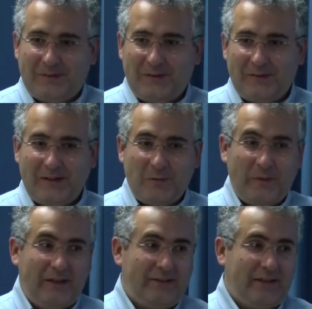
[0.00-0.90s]
right
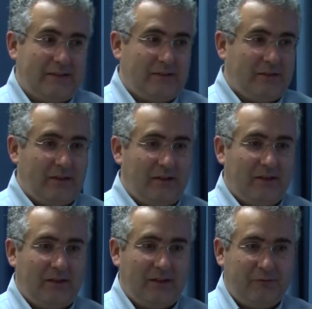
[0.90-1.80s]
away that
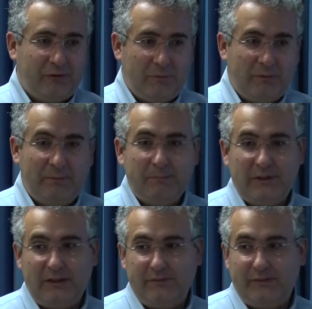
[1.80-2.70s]
I firmly
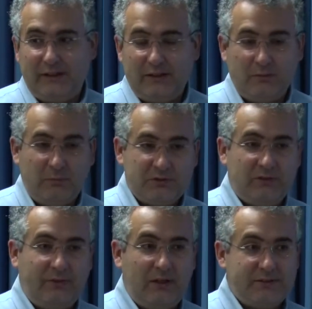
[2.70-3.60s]
believe that most
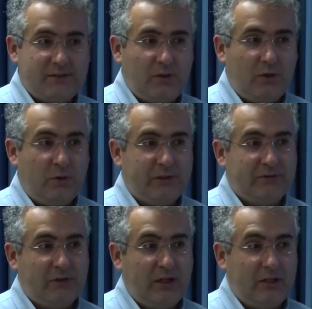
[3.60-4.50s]
of us own
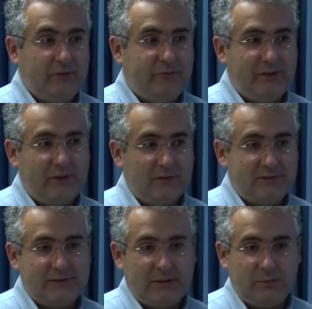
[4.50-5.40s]
and drive
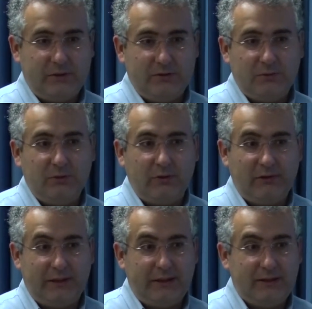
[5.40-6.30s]
vehicles that we do not
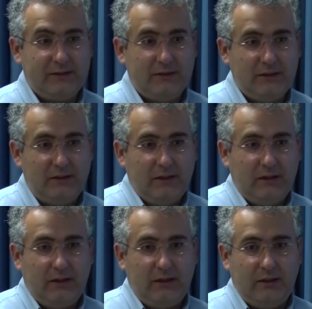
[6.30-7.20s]
really need.
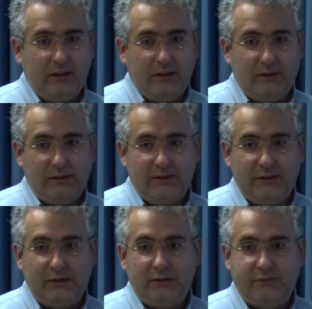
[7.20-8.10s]
I really
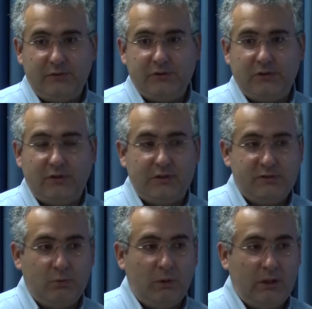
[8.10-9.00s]
think that the future
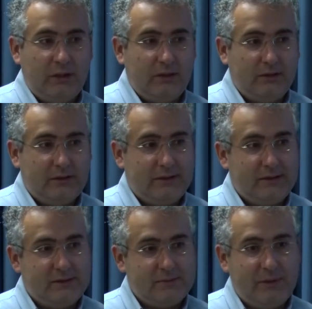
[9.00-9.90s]
is one that
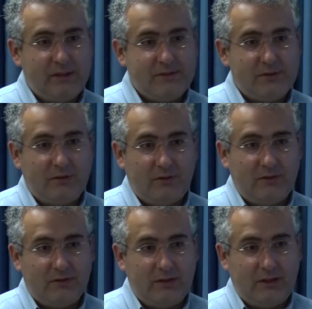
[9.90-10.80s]
is based
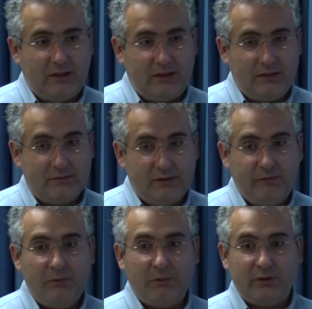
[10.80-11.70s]
on a
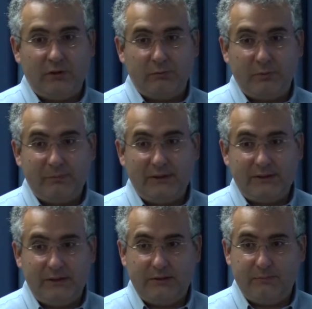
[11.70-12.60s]
different model of
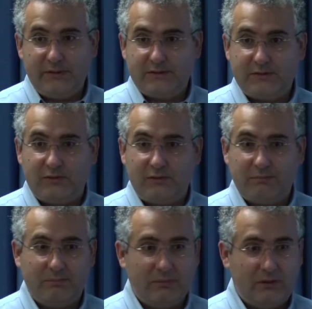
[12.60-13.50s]
mobility based
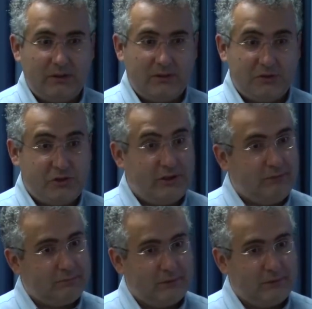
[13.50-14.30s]
on shared